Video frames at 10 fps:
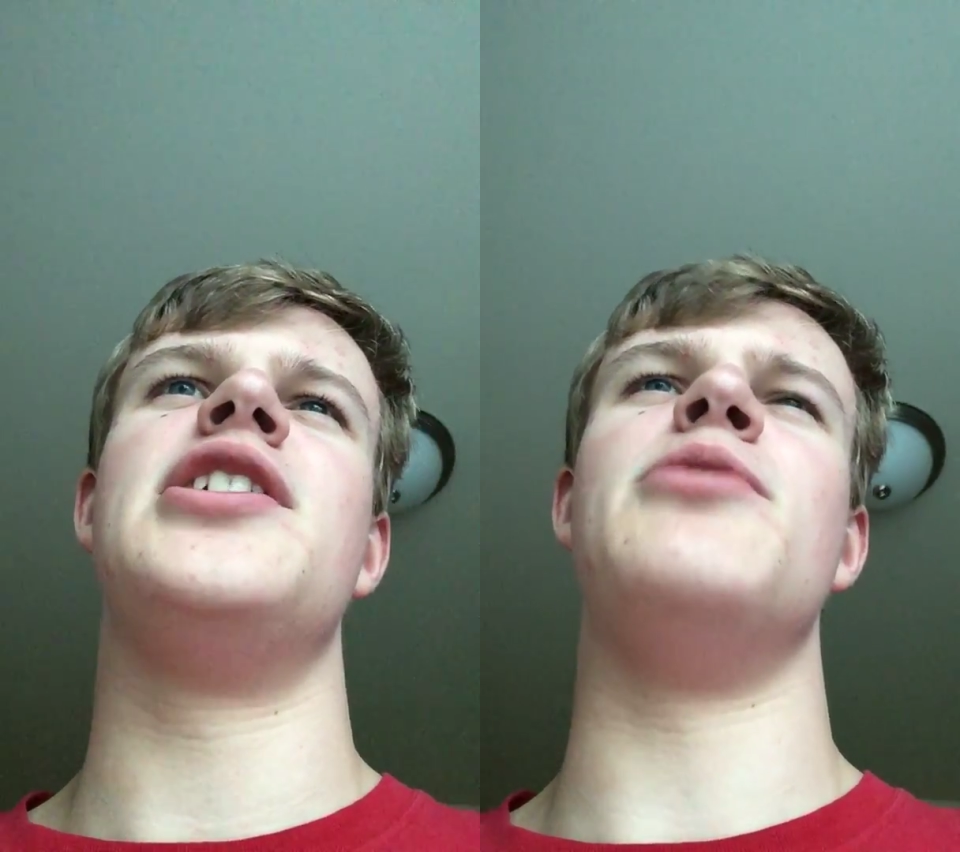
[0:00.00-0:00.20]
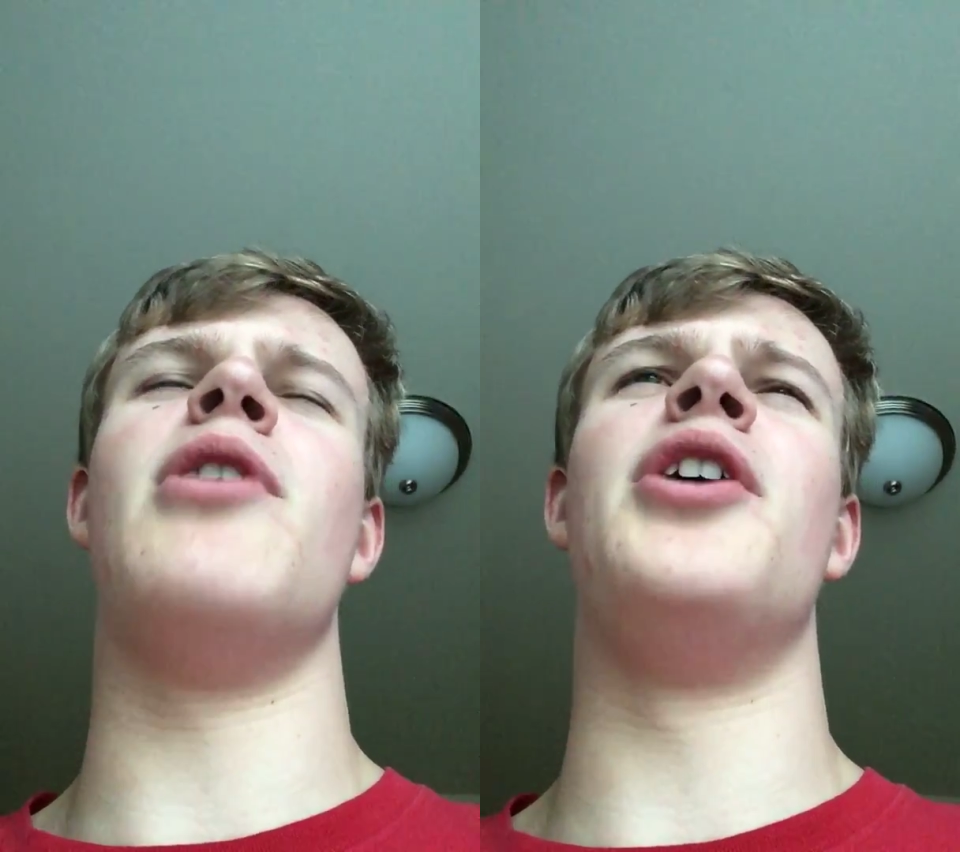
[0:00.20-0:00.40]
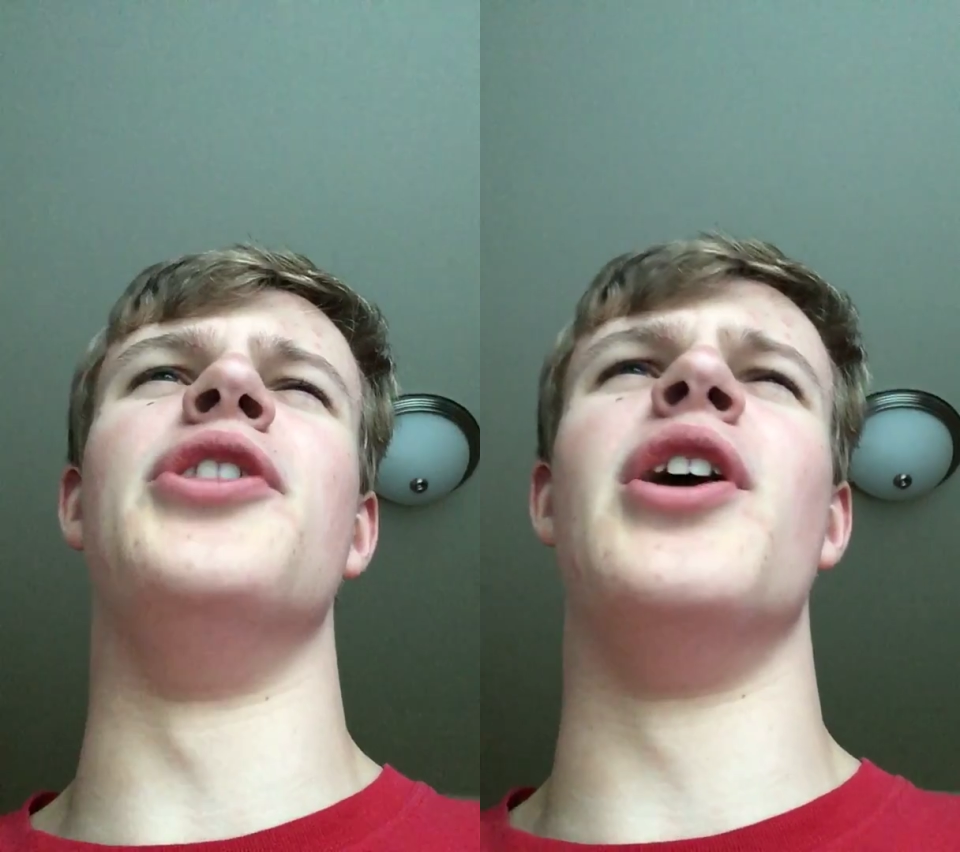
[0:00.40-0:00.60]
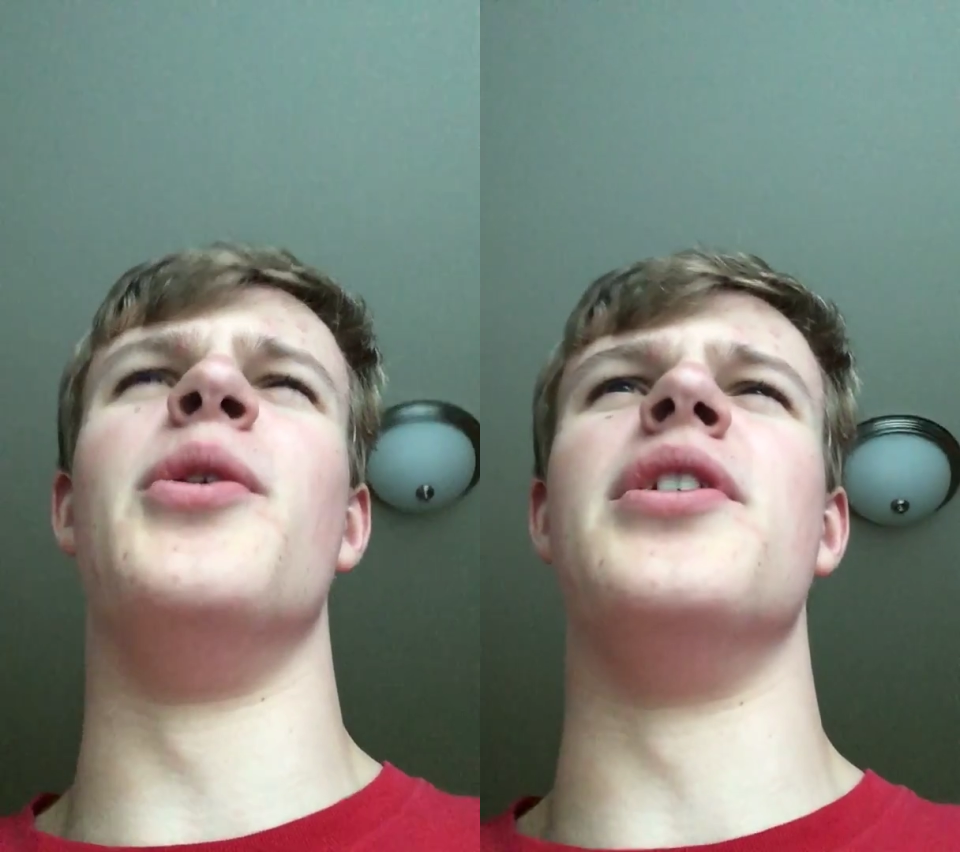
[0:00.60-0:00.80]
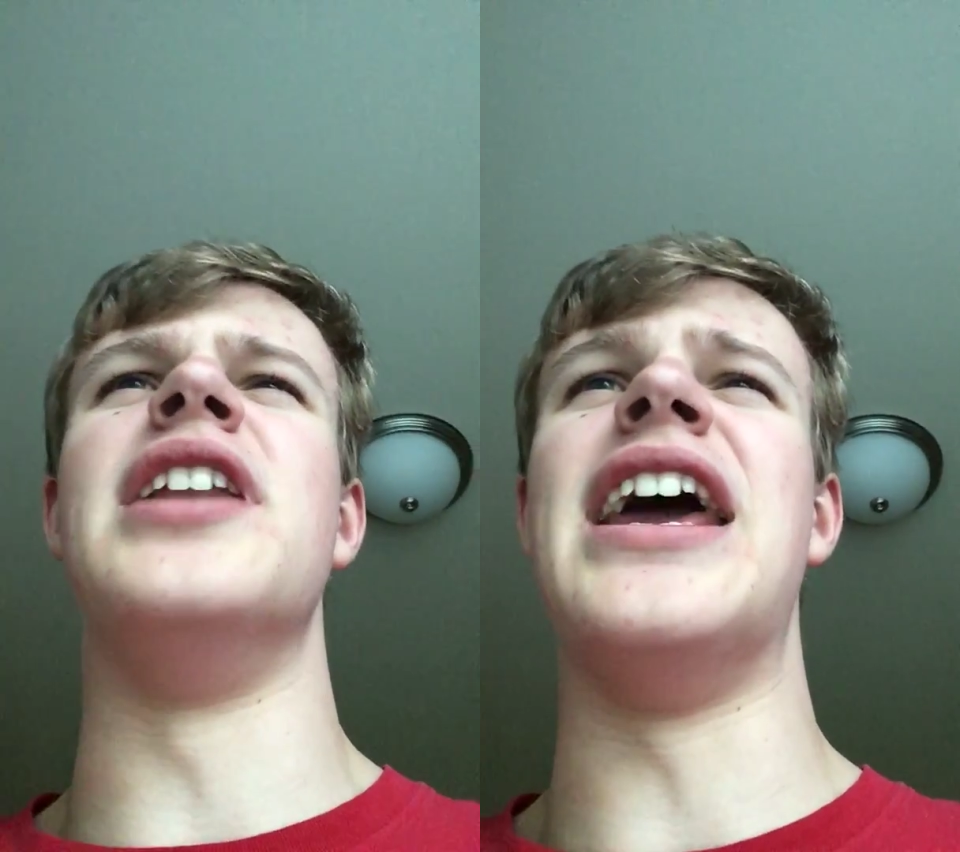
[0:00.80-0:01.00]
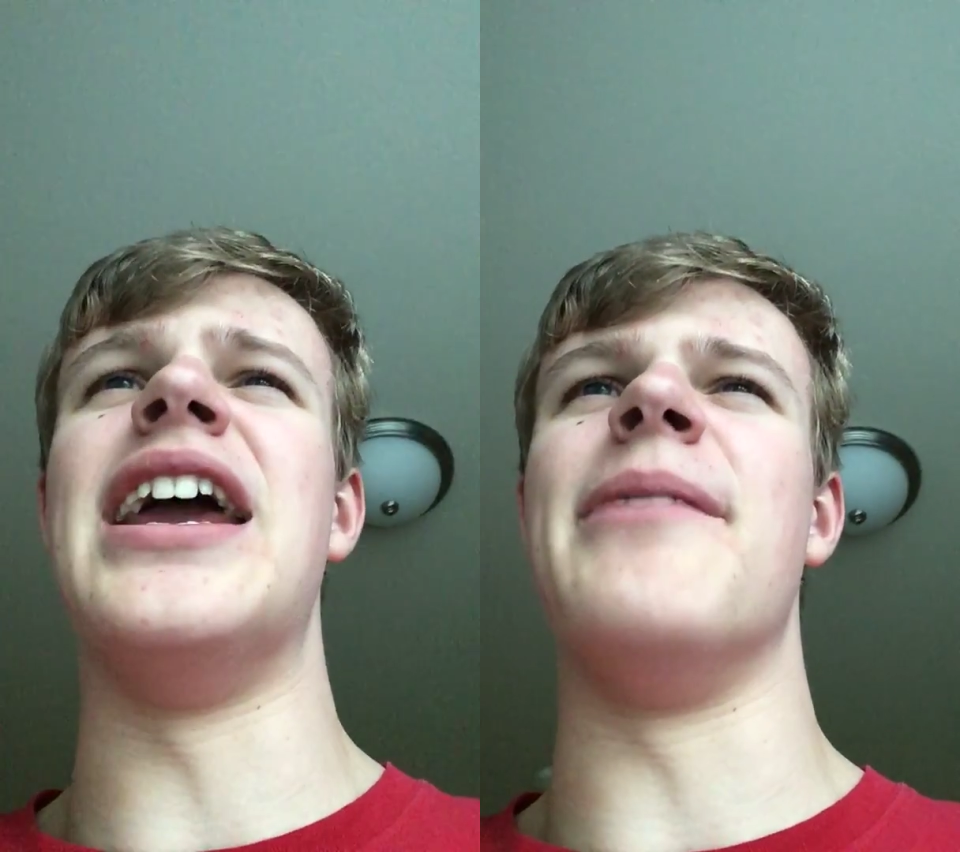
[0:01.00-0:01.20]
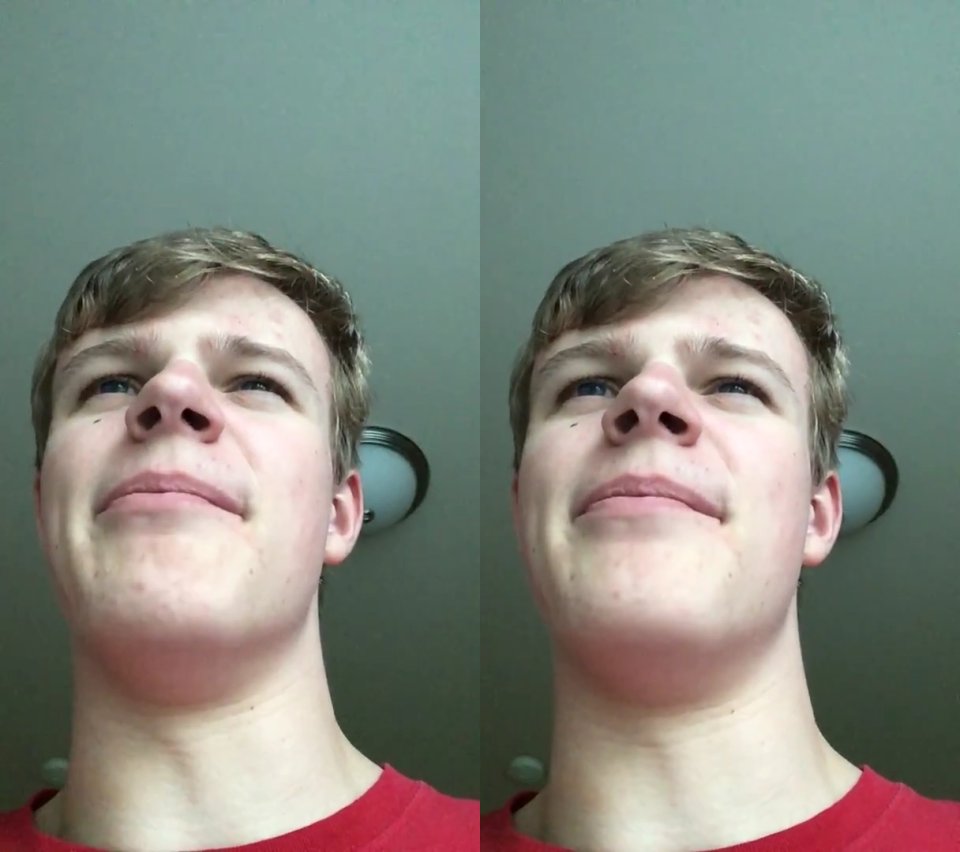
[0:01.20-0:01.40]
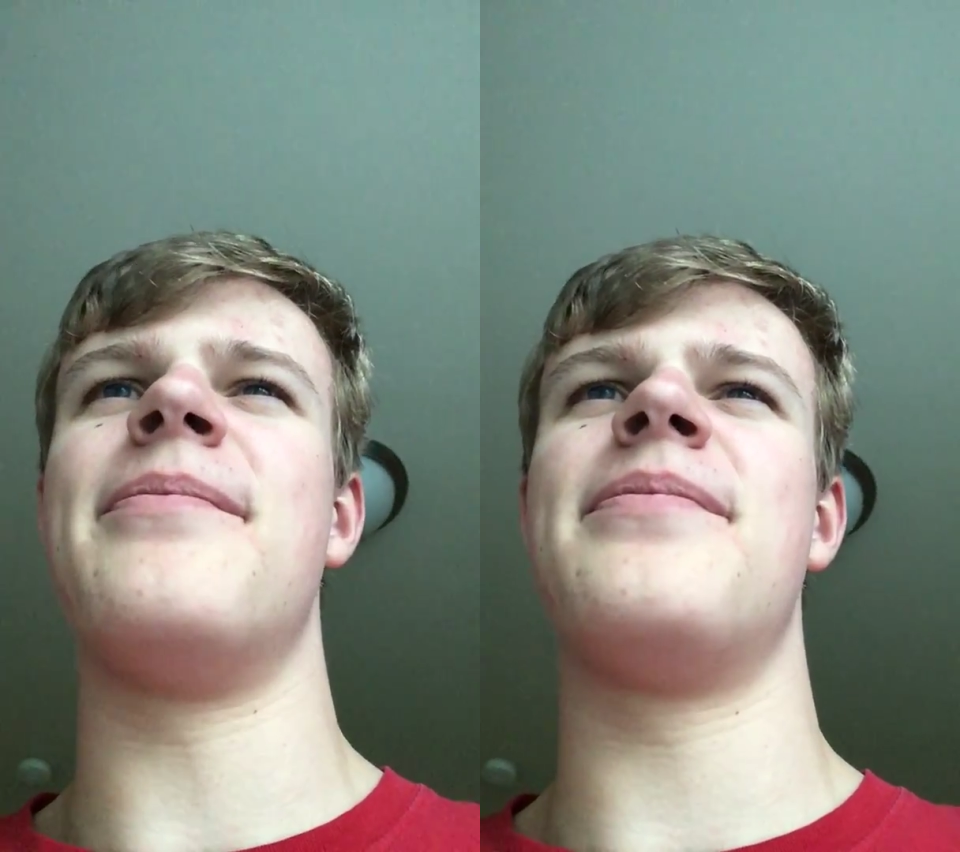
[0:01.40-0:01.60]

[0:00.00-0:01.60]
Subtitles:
you all know the name